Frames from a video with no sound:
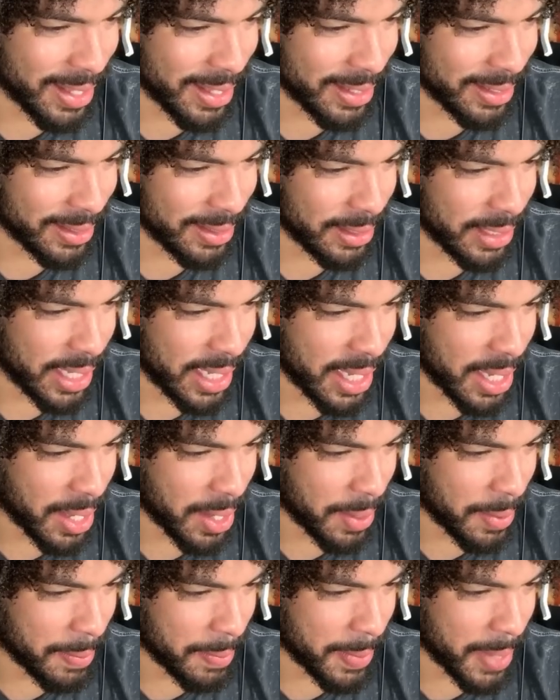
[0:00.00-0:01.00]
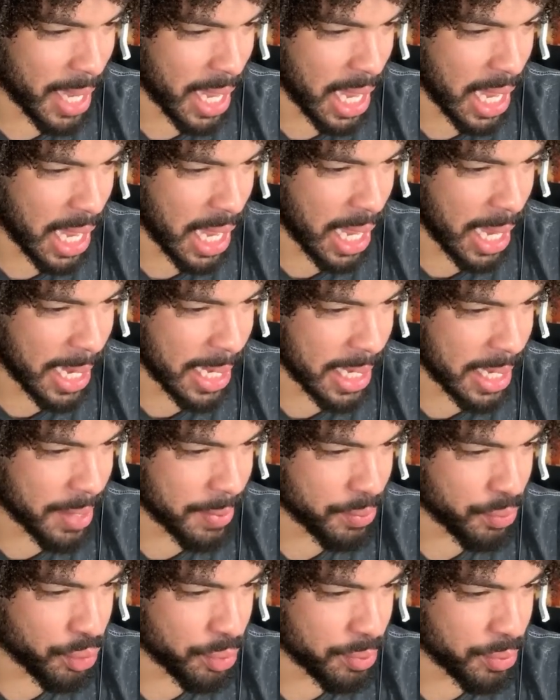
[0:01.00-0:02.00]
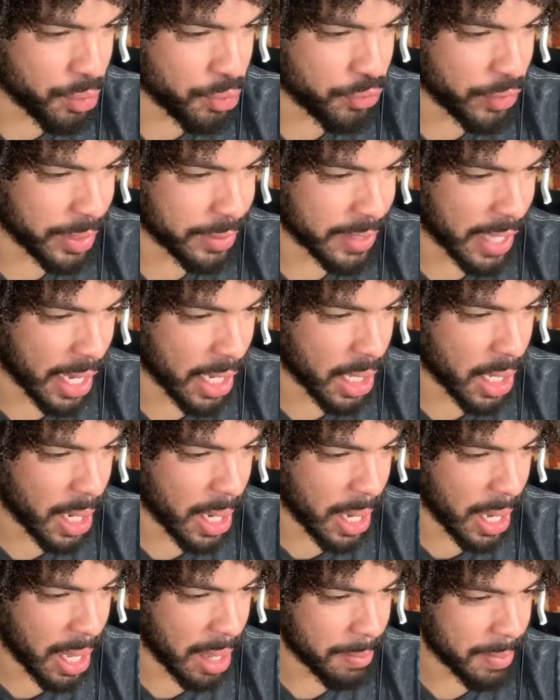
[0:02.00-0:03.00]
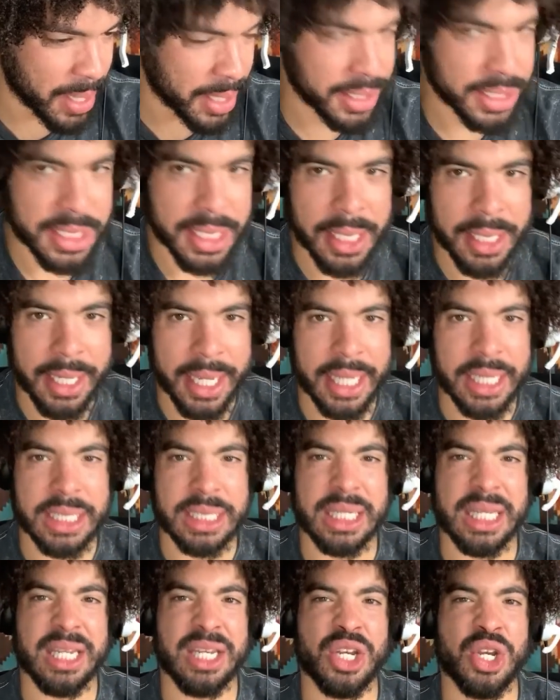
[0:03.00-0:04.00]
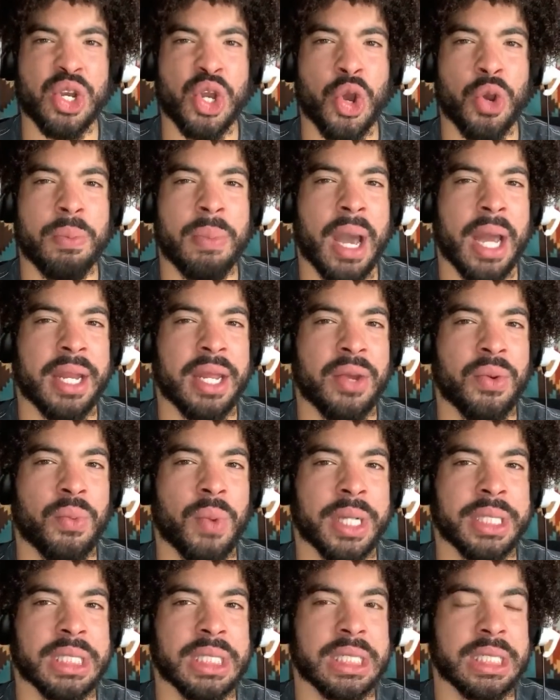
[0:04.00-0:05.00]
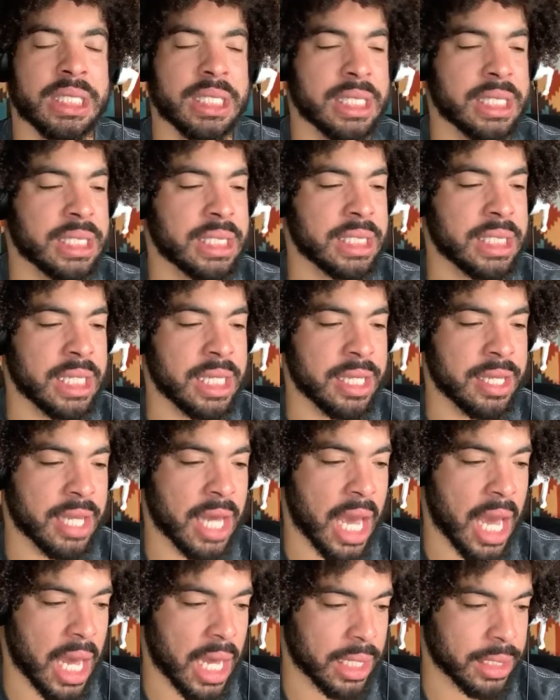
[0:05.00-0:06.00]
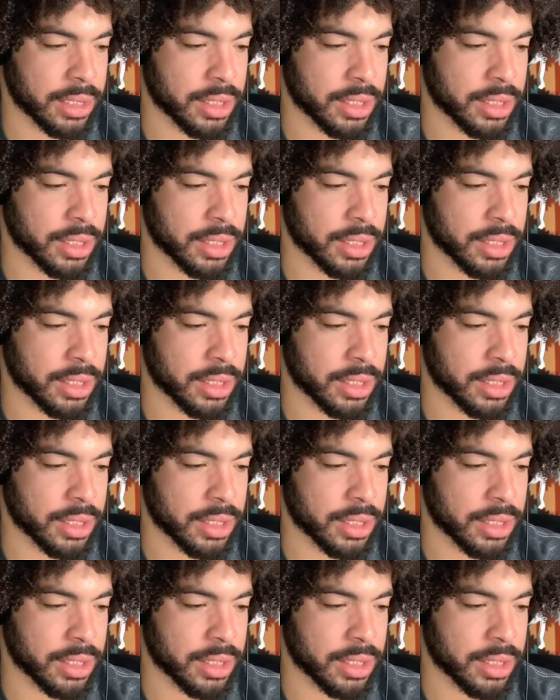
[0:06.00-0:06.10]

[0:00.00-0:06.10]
Liam, I am removing that comment in case nobody wants to see that.